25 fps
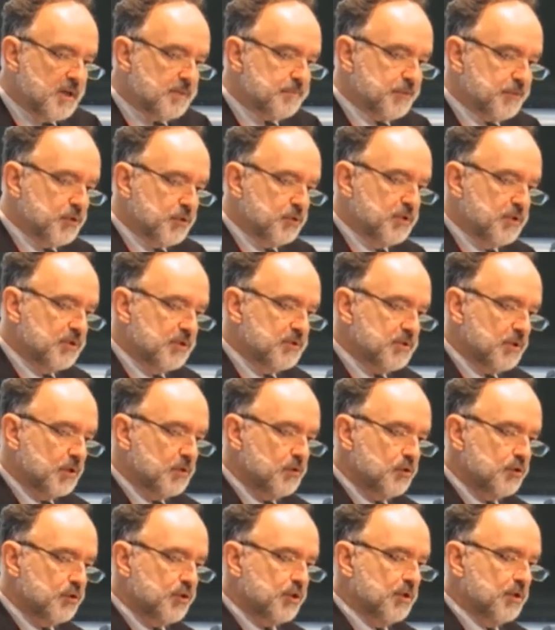up to the
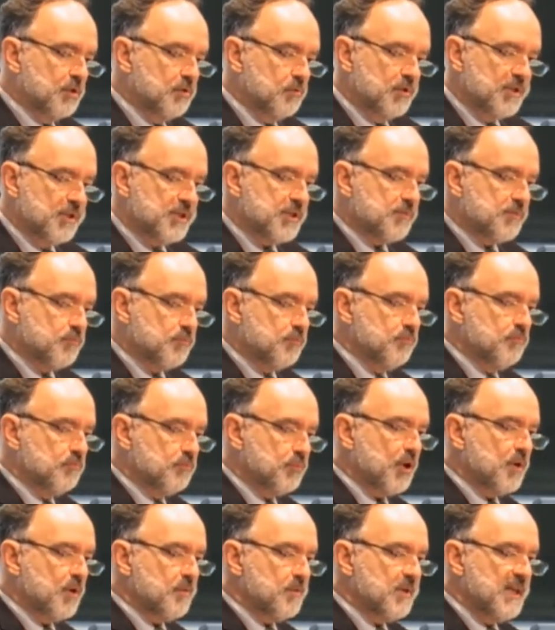solution, which
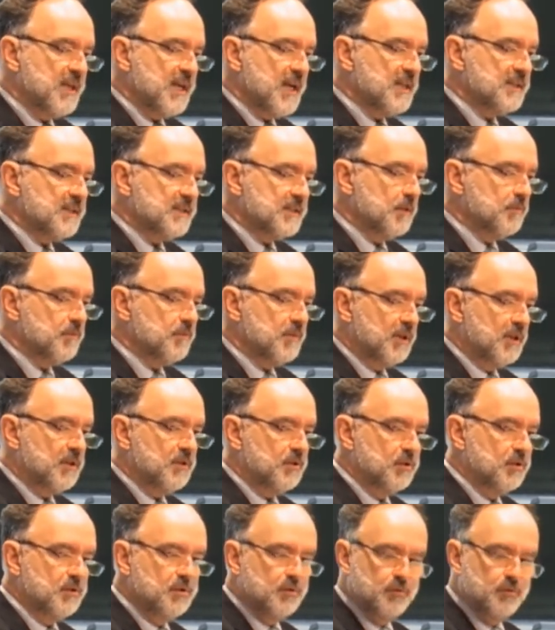probably has
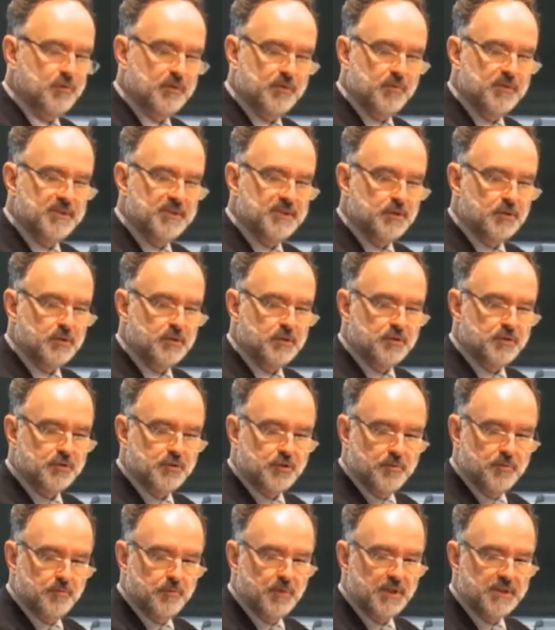something to do with
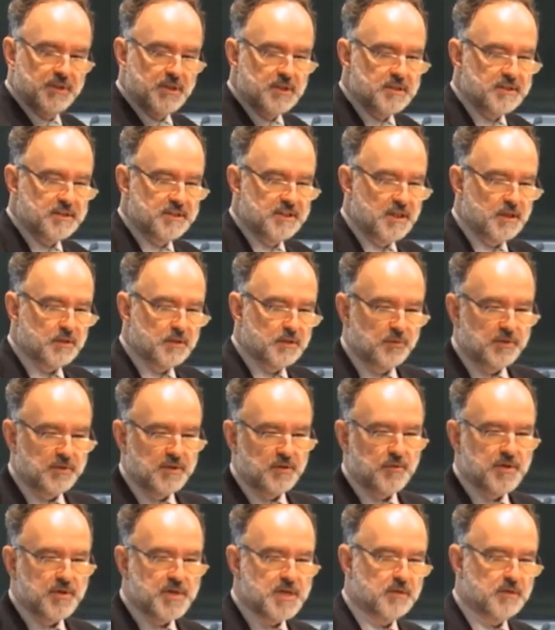research, but not the other
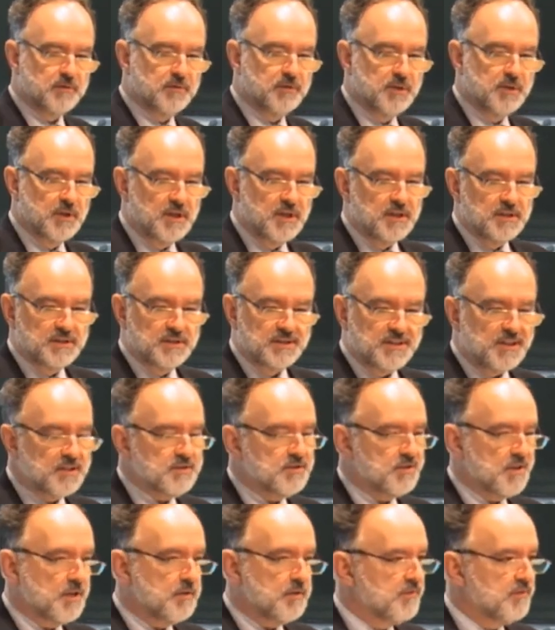way around. It
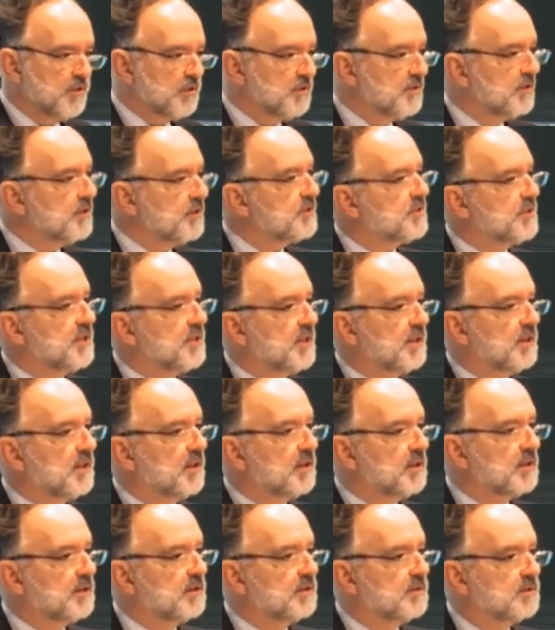sounds obvious, doesn't
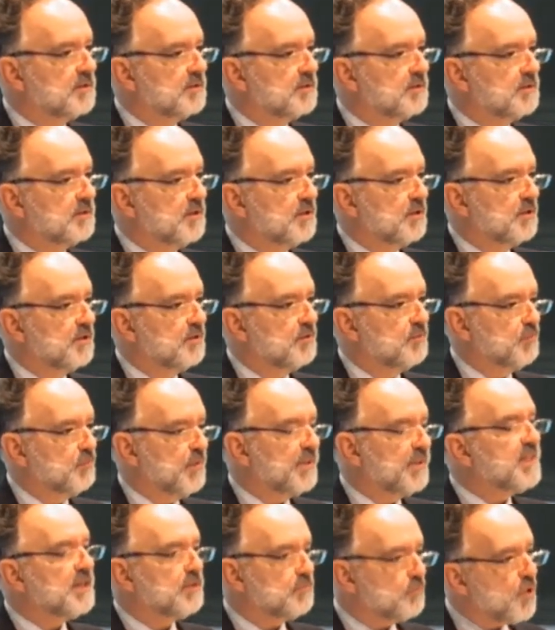it?
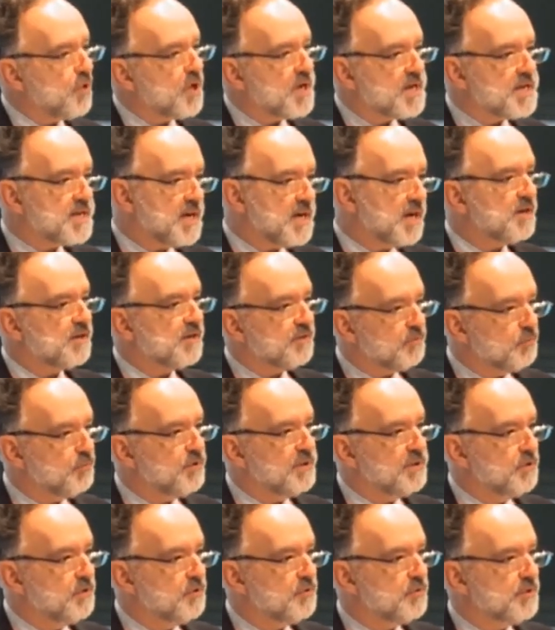But then why aren't
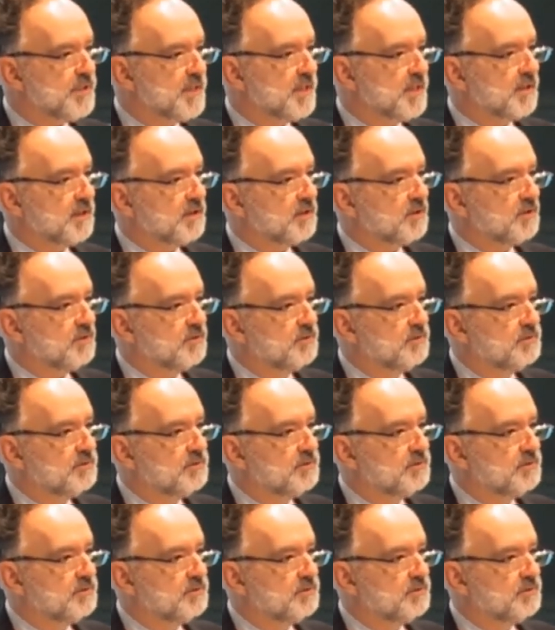we doing it?